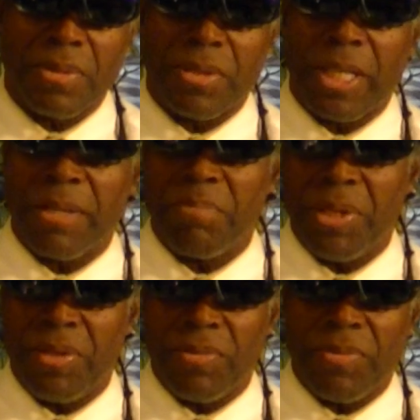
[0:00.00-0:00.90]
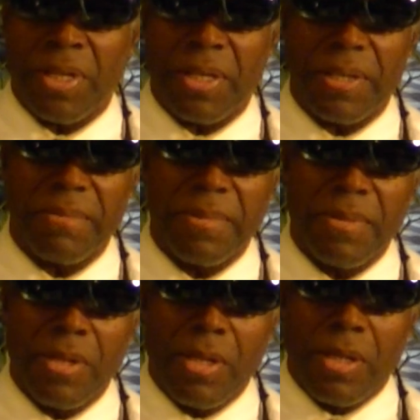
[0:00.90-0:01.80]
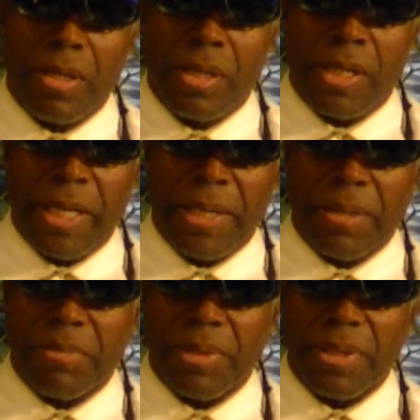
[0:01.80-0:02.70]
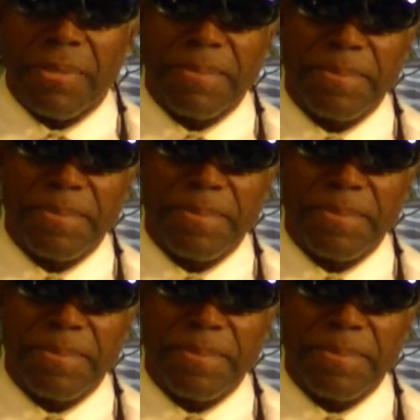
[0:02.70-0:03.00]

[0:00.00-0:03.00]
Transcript: Second Peter 5. Ain't I believe.